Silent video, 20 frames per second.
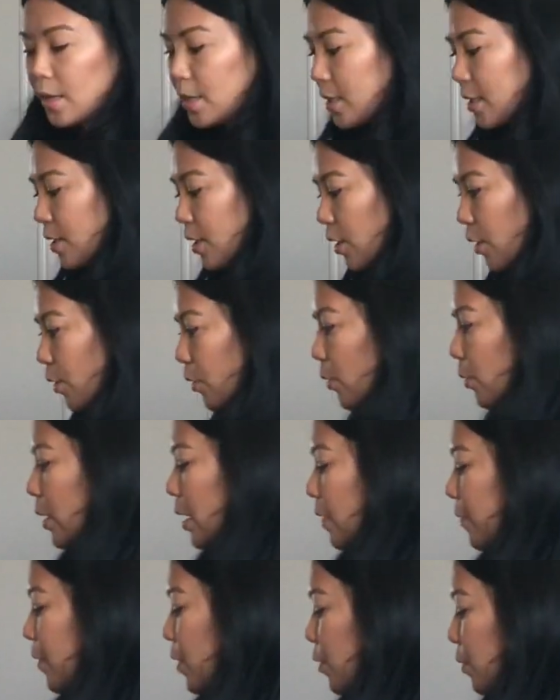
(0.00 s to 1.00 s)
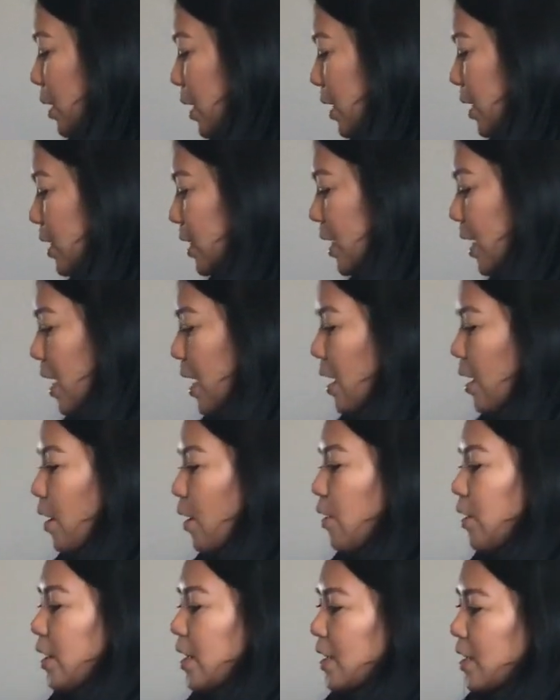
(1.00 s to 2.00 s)
So if you can
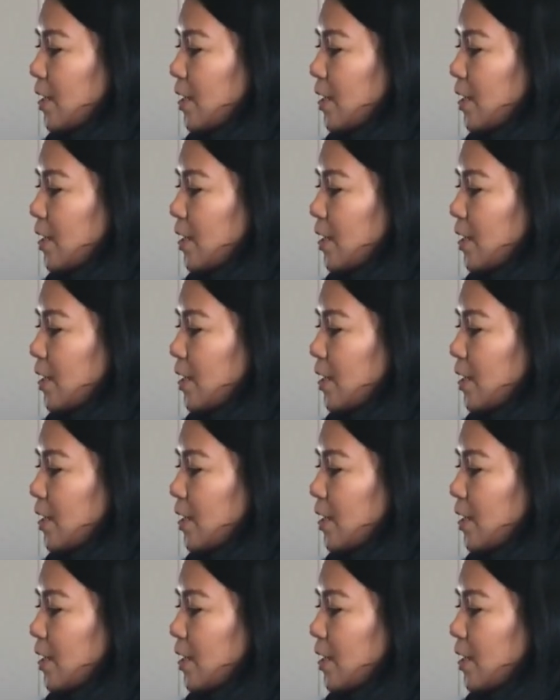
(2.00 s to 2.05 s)
tell,